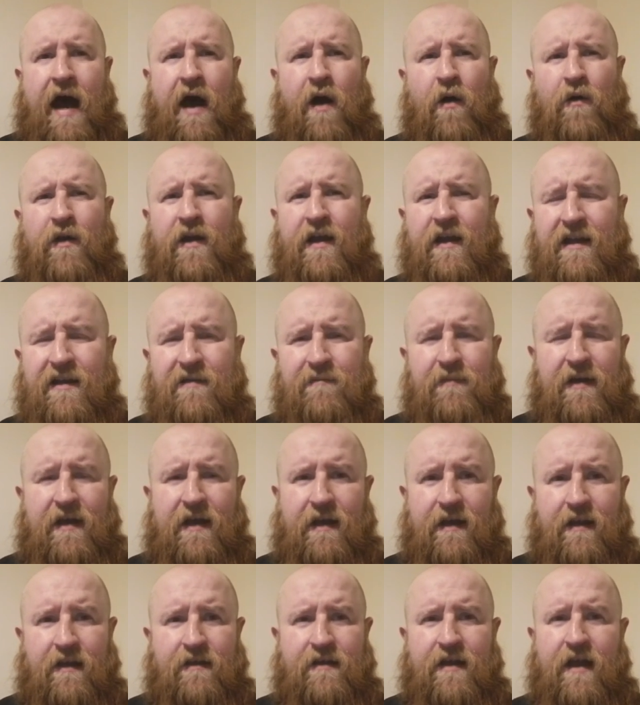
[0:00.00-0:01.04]
How can it
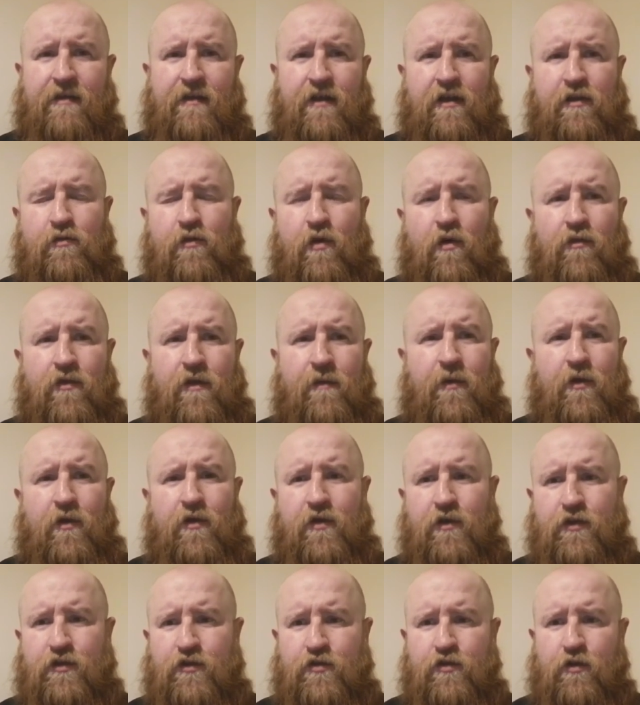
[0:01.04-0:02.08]
be that they throw the
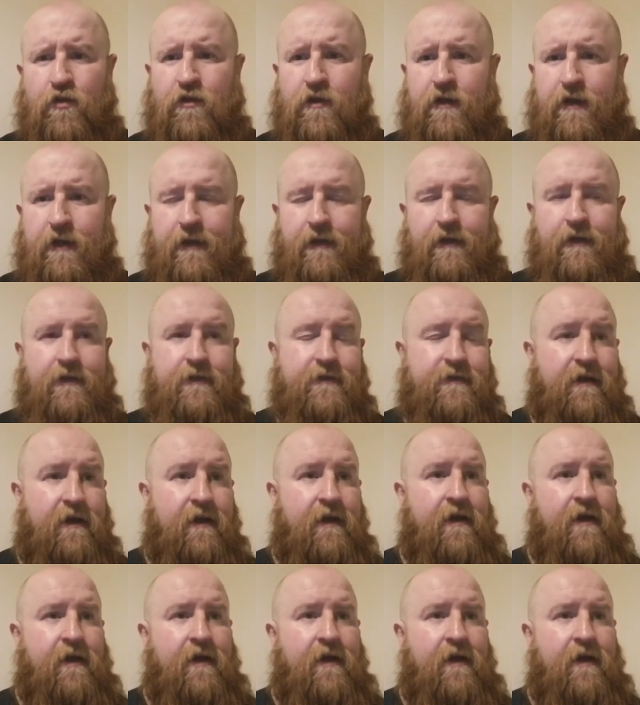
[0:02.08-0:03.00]
book at drug dealers?